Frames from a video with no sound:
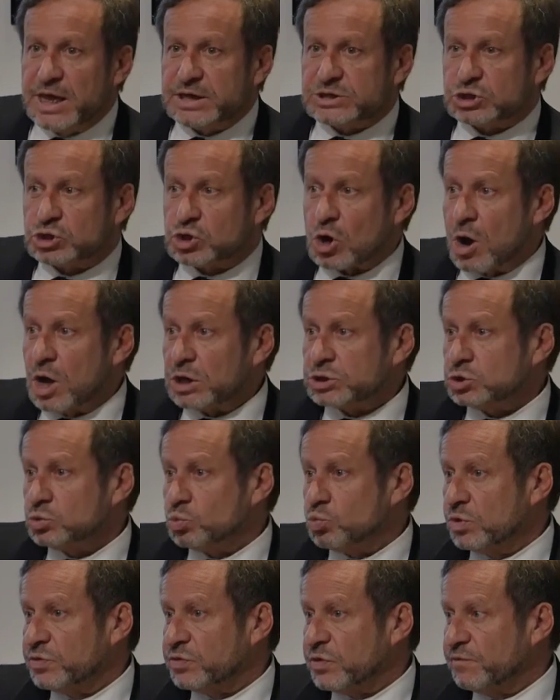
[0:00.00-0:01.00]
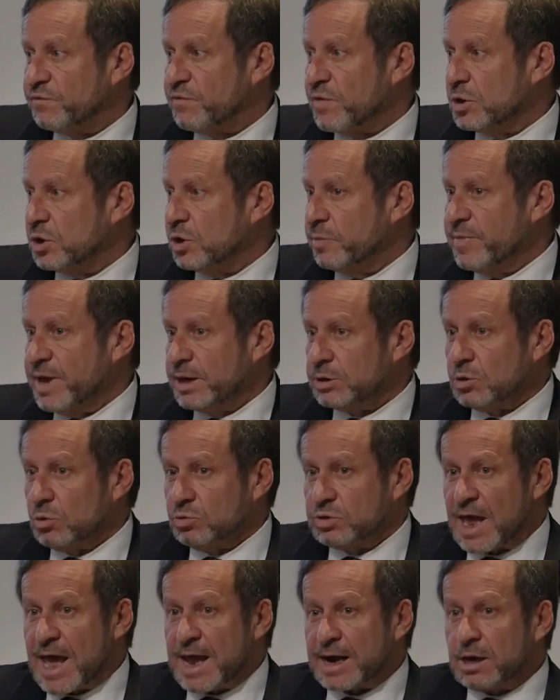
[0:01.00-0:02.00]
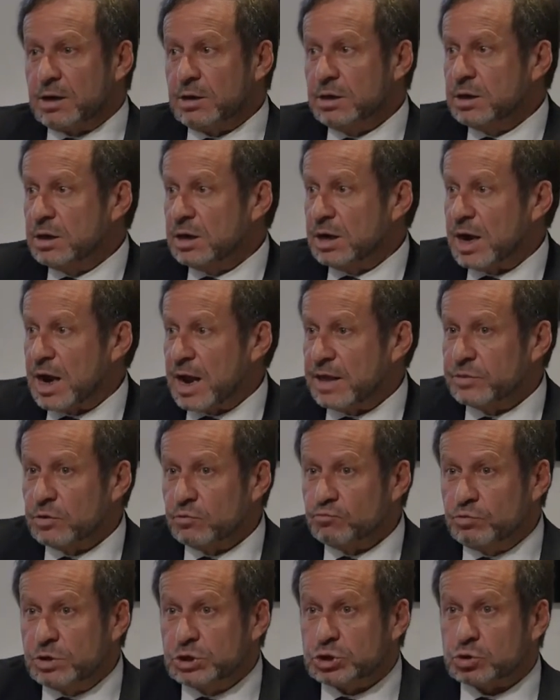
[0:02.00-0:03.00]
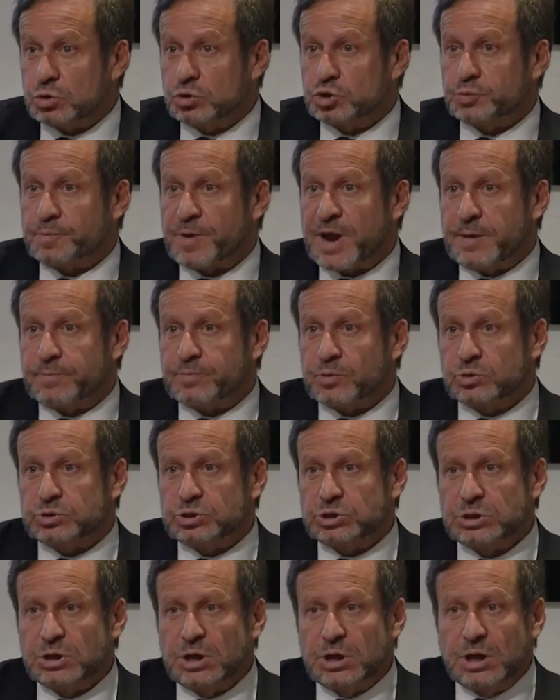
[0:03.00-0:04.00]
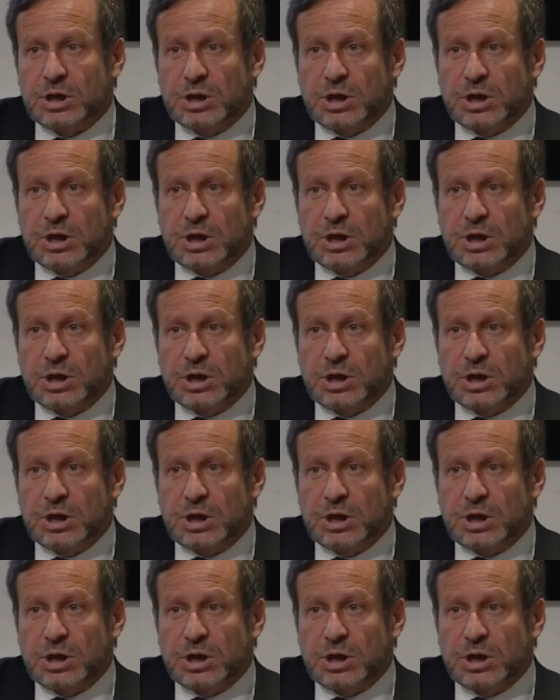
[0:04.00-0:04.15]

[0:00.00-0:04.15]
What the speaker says: It starts with the fundamental data and the research papers.